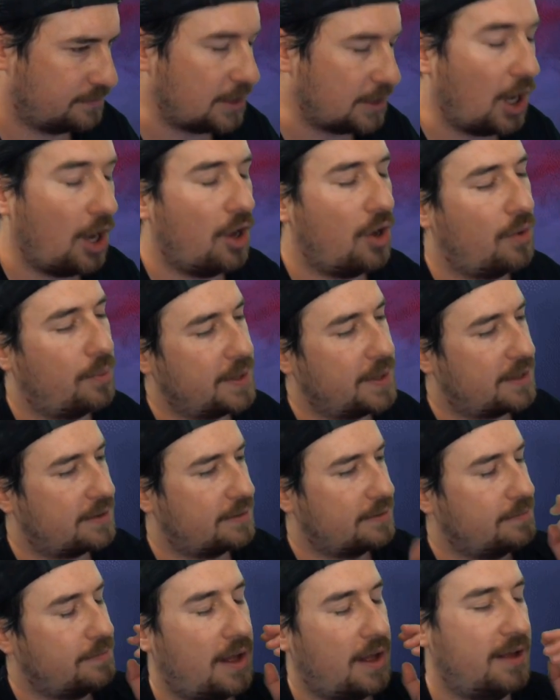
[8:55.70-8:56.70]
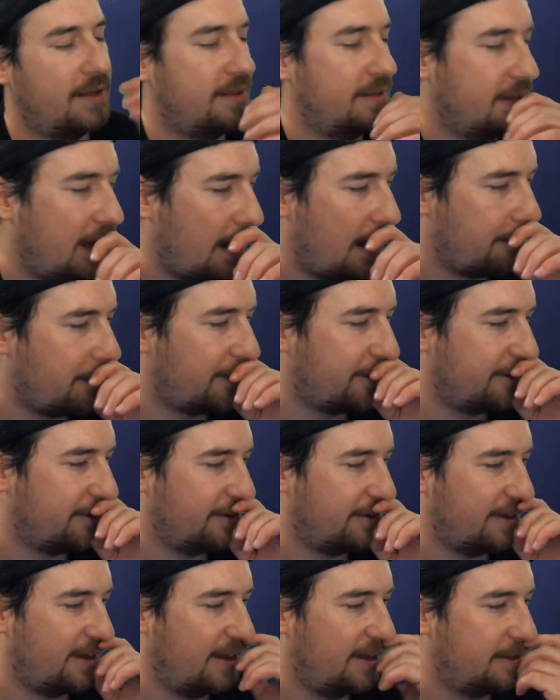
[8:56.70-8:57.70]
Oh, I'm
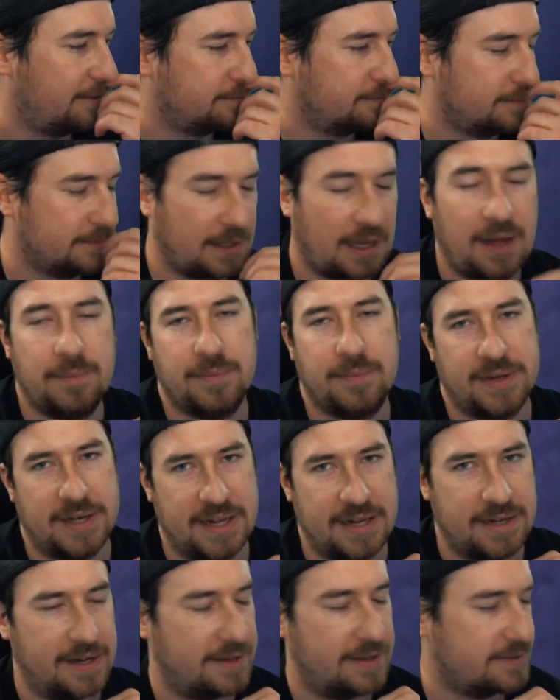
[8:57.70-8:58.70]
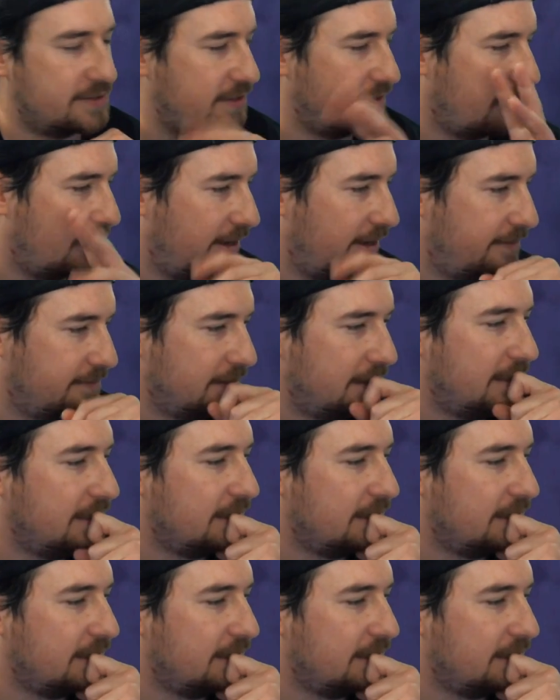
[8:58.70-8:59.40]
under, I'm an idiot, sorry.